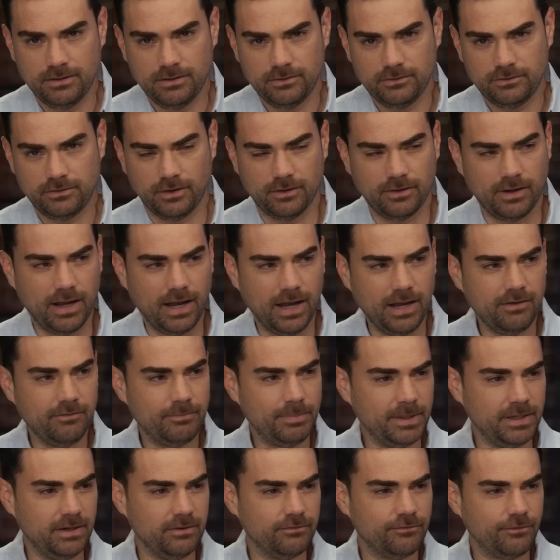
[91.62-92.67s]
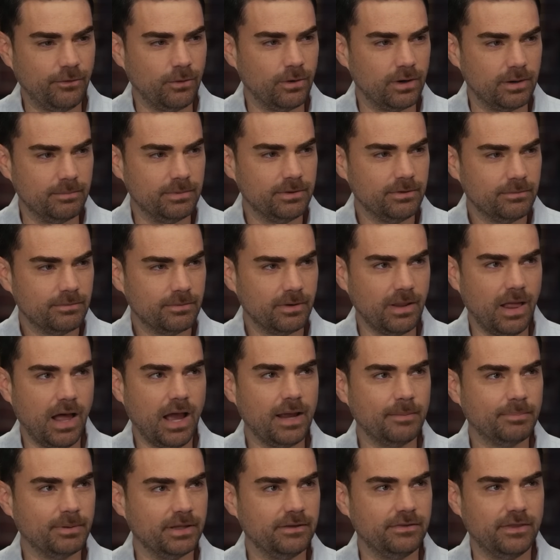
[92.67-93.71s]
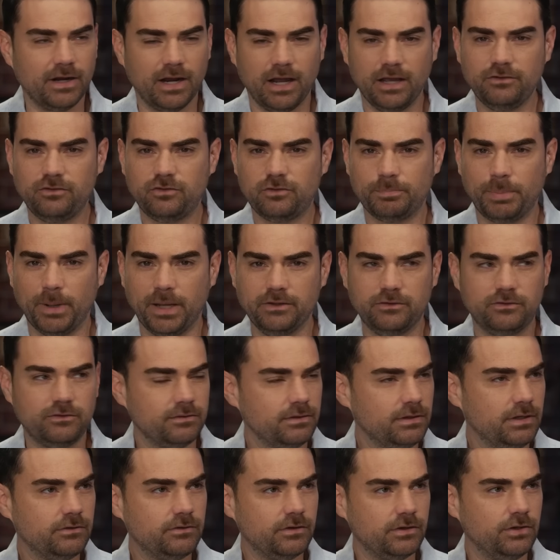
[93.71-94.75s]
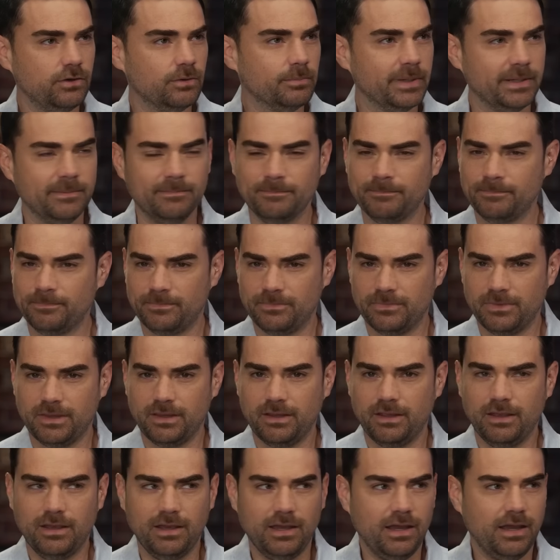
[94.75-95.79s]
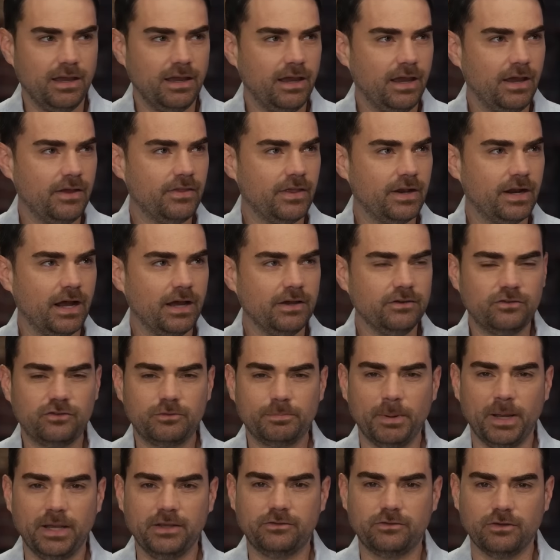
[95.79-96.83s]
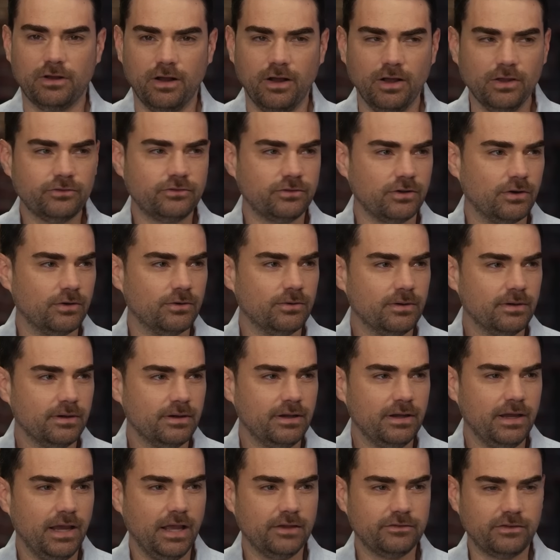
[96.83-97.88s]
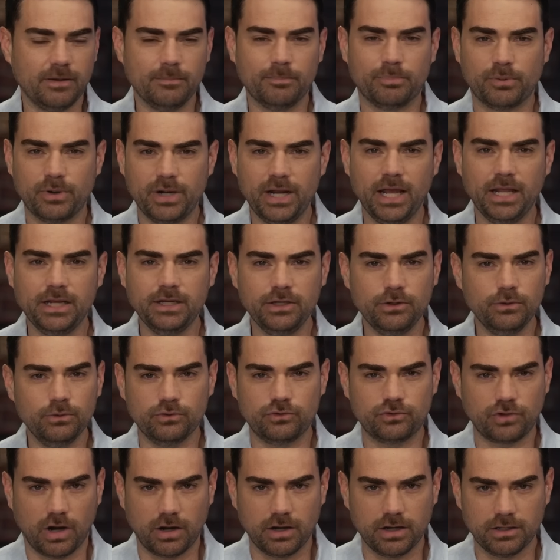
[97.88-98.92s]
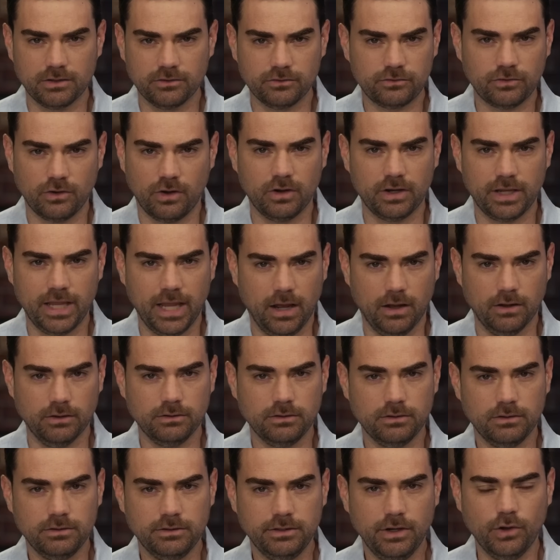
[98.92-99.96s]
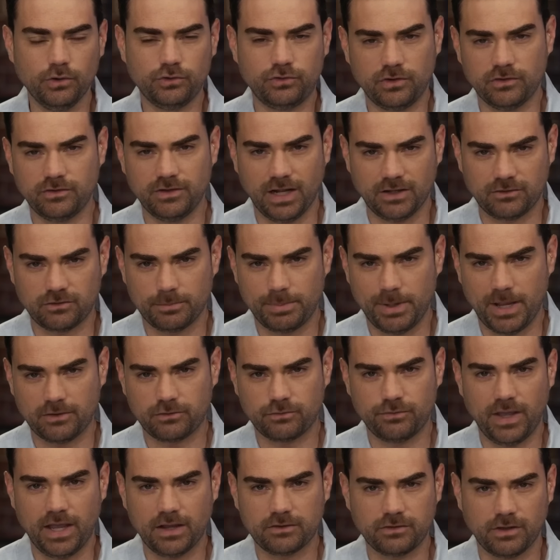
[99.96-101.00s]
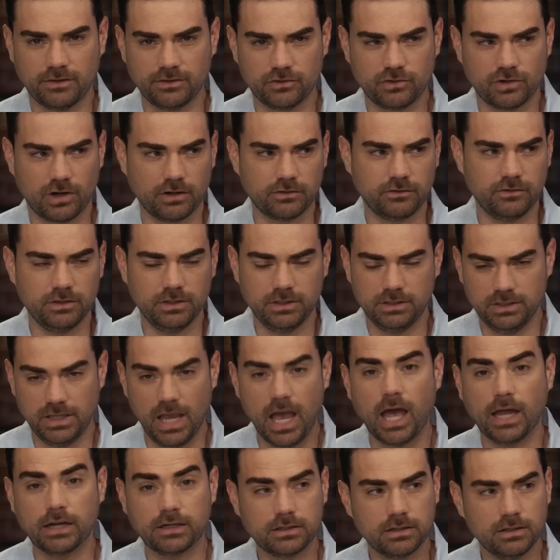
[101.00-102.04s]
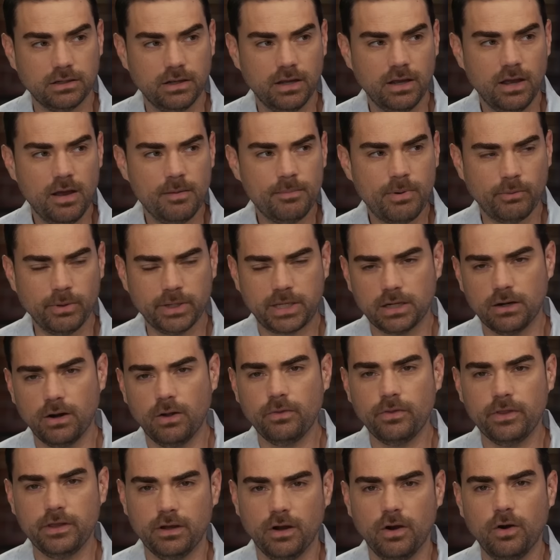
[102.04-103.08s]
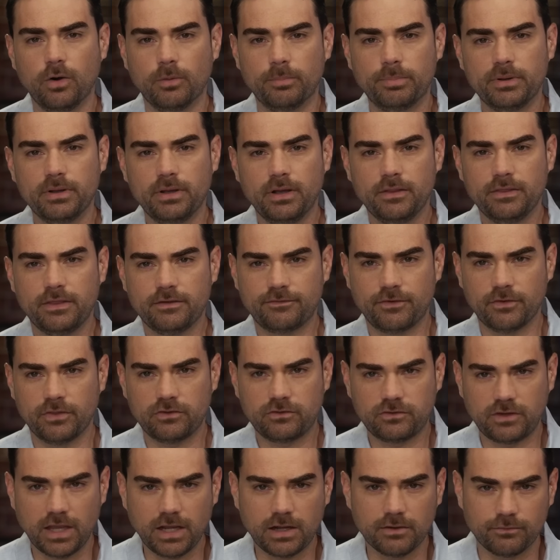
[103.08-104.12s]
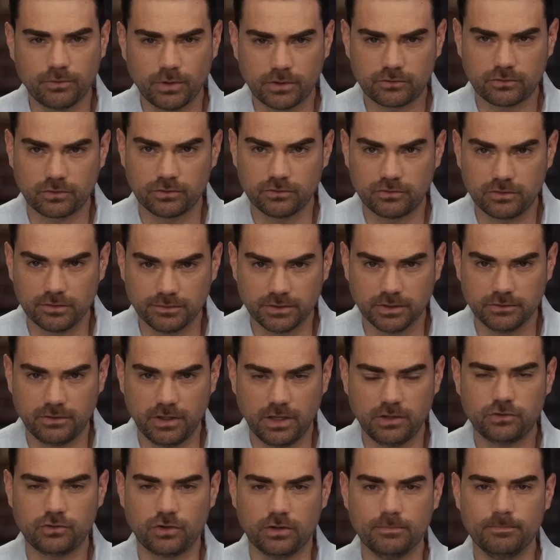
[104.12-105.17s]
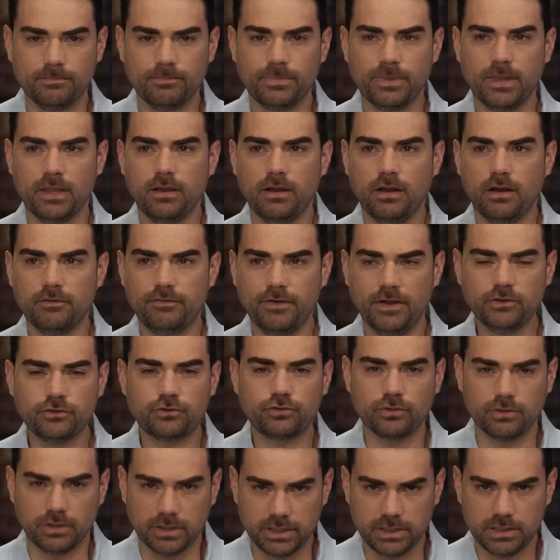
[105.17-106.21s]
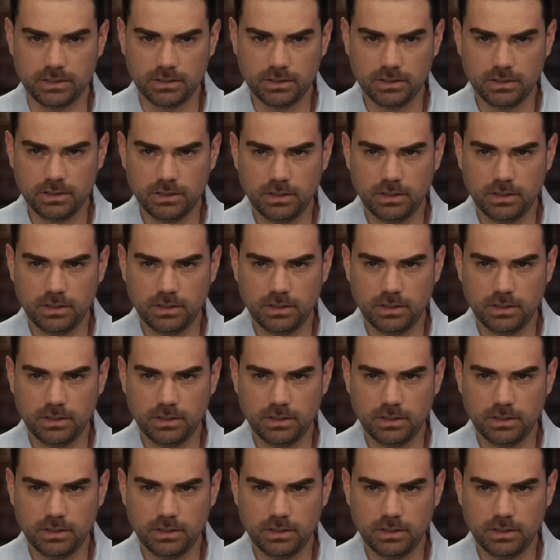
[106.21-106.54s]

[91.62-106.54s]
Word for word: So I have been informed reliably that Ice Spice is a human and that Ice Spice also has a brand new charting the song out. No, she has not surpassed facts on the charts yet, but we can only hope that for the sake of Western civilization, eventually